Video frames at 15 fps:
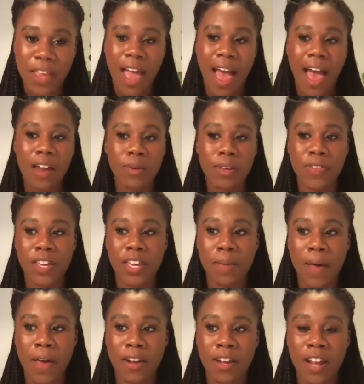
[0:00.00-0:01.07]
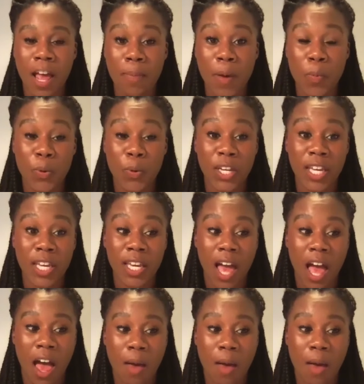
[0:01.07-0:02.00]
How do we think about it, about bringing